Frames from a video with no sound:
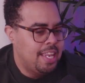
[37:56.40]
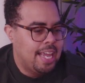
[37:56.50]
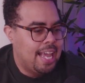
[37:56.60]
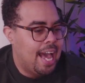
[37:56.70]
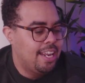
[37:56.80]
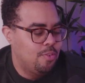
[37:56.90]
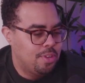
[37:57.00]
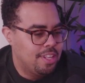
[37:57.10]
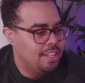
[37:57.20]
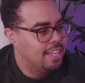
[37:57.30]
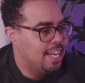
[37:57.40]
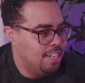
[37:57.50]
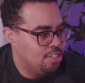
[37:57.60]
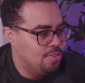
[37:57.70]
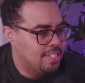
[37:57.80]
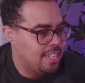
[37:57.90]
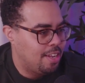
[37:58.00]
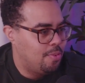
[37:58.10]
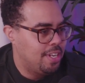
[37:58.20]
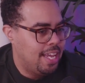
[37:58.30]
And then they got it with other countries.
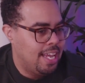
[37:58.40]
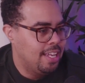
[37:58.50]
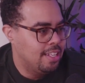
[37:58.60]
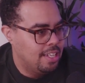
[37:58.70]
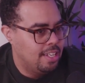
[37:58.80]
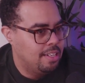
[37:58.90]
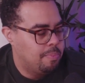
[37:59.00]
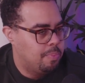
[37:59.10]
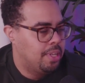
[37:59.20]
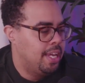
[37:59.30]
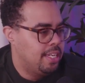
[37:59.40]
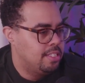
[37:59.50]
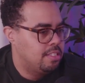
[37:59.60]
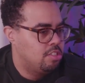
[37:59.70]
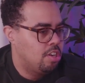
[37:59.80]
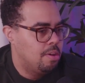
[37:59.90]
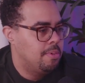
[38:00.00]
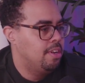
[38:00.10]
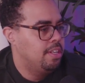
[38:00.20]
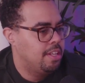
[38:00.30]
Like when England plays
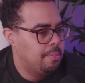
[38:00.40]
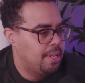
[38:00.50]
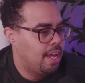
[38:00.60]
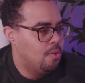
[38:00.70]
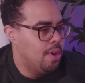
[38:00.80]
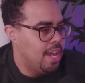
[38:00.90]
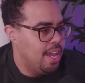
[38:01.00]
Germany, they'll be like,